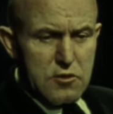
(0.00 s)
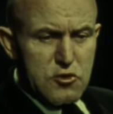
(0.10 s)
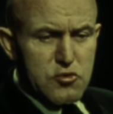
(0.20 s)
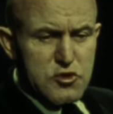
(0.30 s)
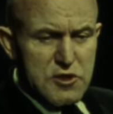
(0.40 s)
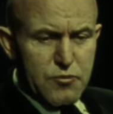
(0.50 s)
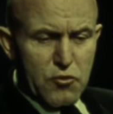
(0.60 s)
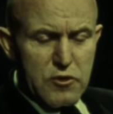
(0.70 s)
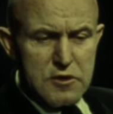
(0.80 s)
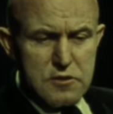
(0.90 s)
The new
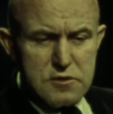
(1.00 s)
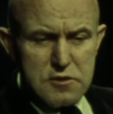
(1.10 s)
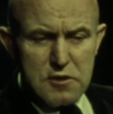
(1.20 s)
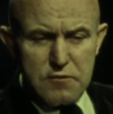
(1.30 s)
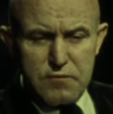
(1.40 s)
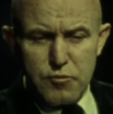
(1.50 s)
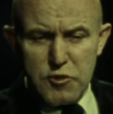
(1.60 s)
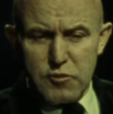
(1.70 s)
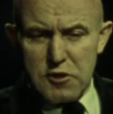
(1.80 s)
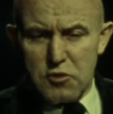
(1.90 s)
submarine itself will
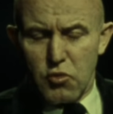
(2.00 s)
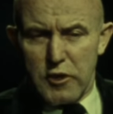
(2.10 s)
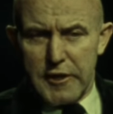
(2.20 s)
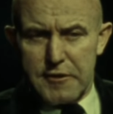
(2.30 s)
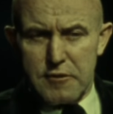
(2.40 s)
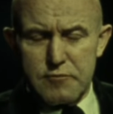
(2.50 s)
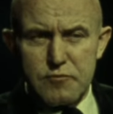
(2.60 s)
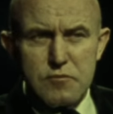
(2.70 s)
be made quieter.